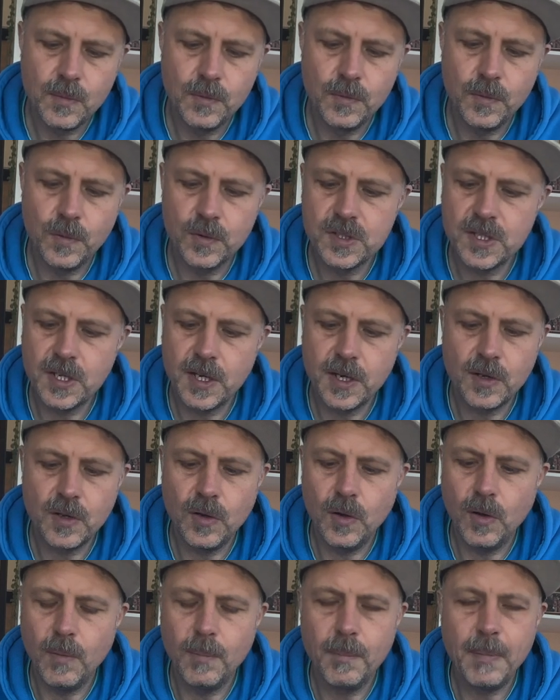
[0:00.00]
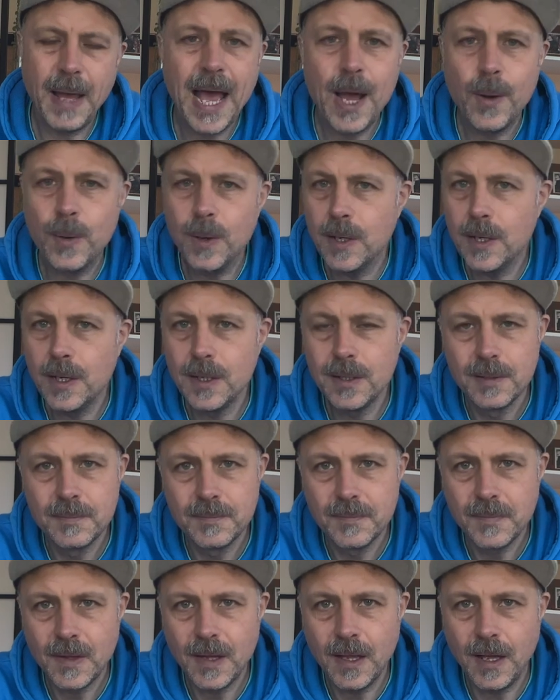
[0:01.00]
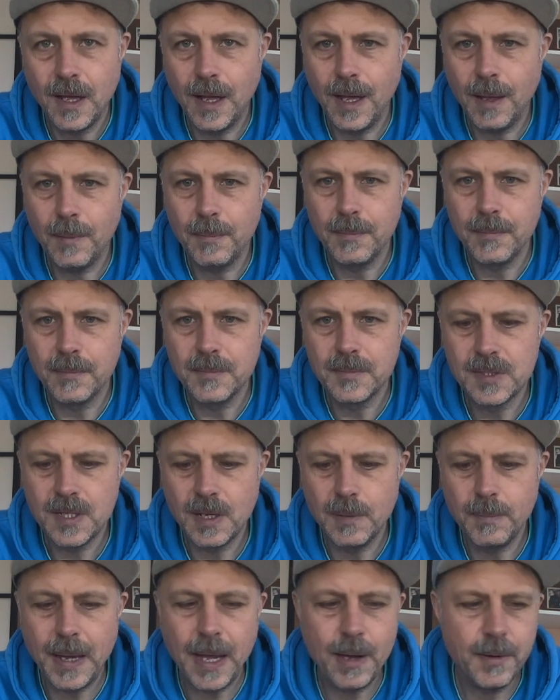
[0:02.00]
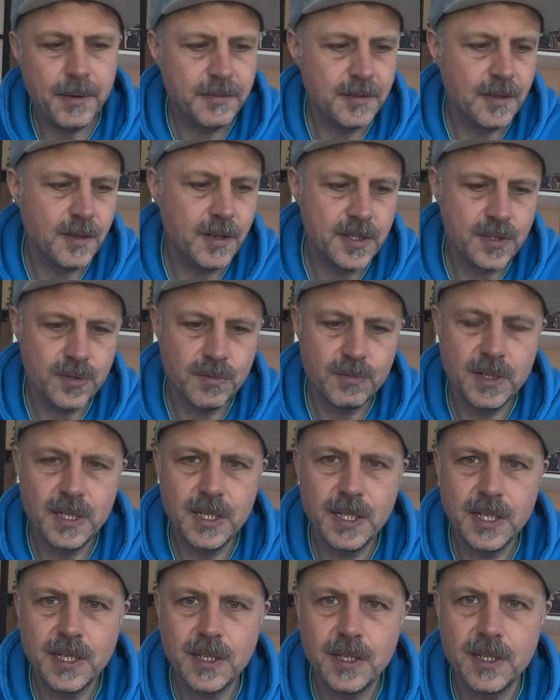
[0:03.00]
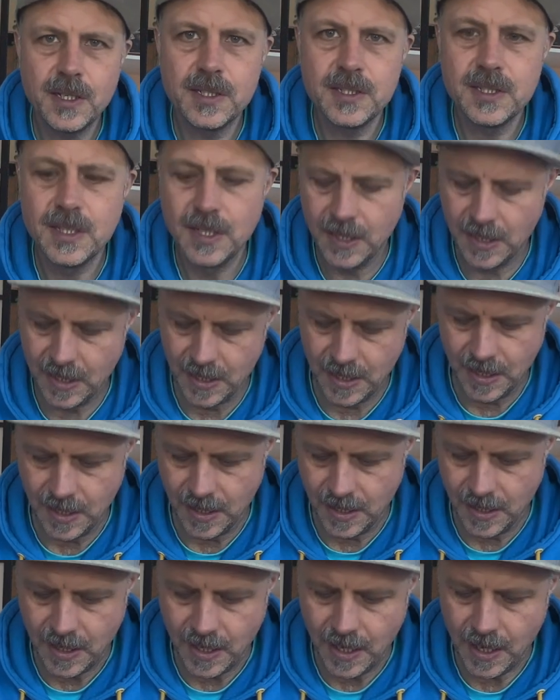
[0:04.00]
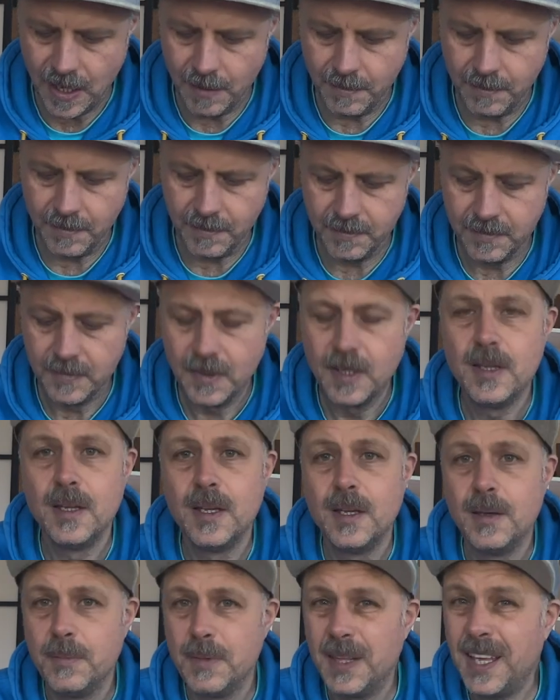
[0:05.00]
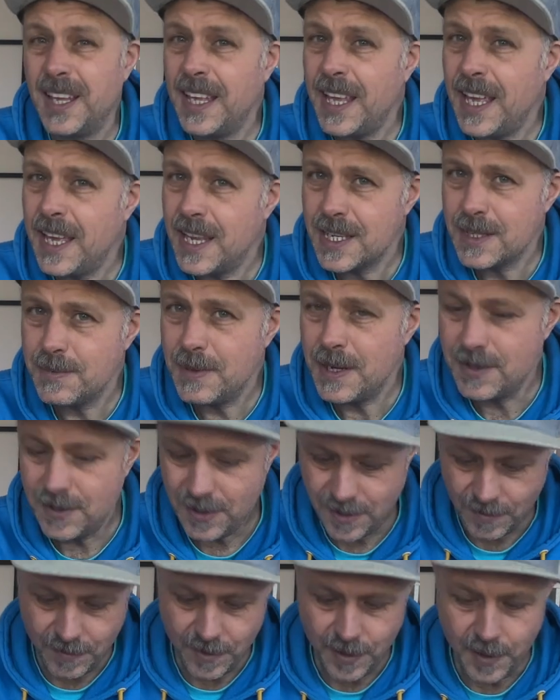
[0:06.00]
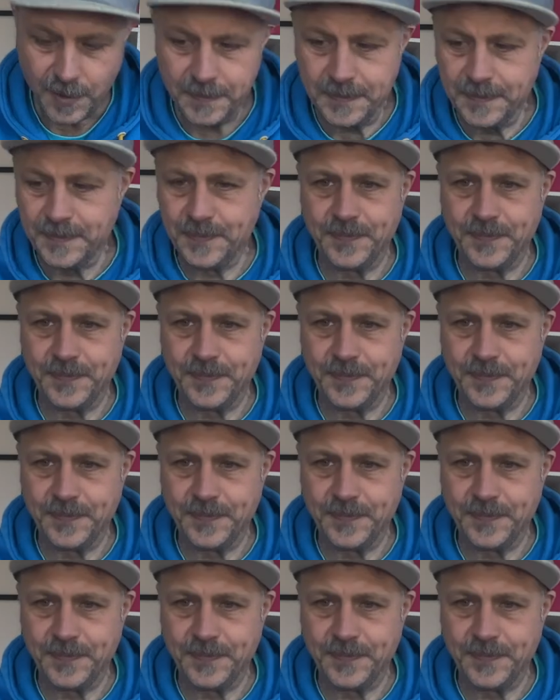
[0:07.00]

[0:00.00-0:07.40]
We've also got Bauer. So Bauer flies are really good. Can get expensive though.